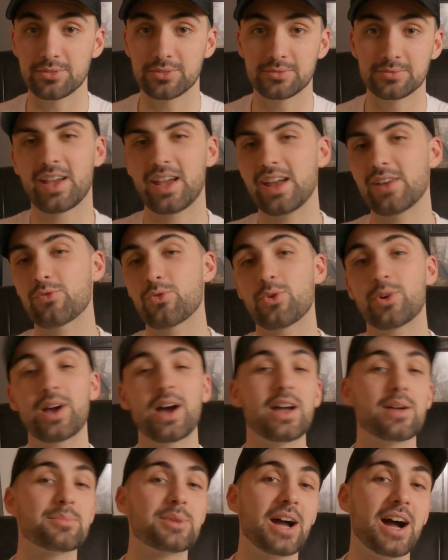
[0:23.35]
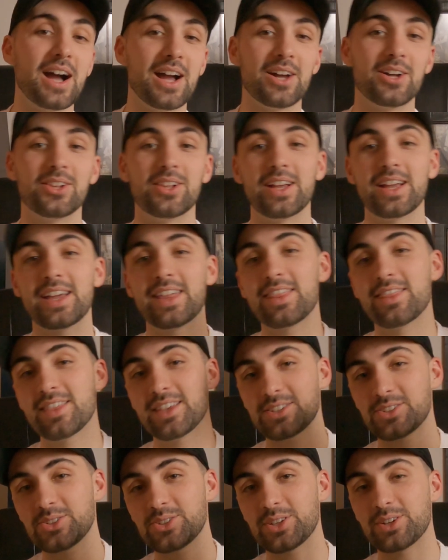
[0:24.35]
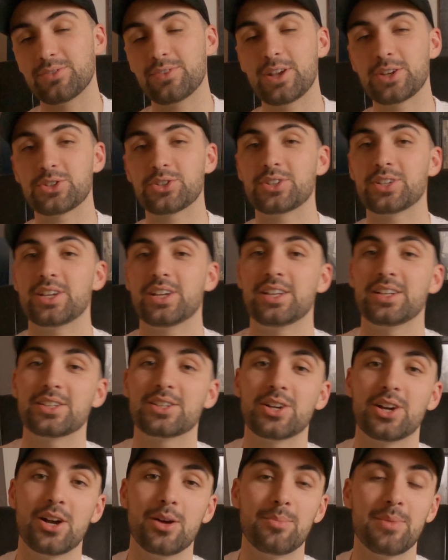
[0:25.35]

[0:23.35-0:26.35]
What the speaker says: Hey everyone, I am Kyle, and this is Innovation to Income.